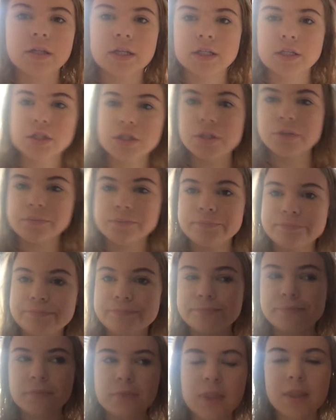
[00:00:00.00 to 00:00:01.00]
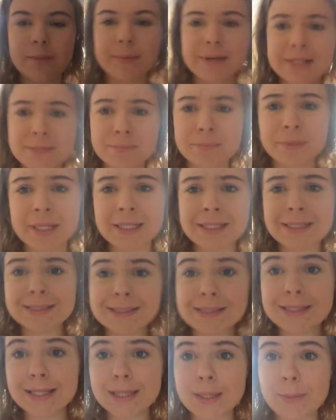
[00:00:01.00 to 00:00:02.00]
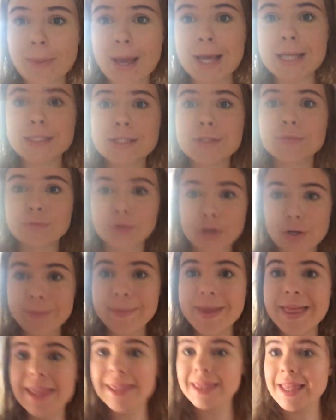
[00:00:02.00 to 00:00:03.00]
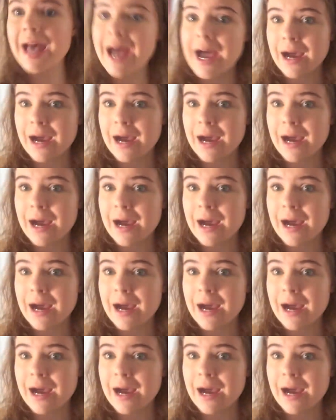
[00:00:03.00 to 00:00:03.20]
the kitchen best place, the best room in the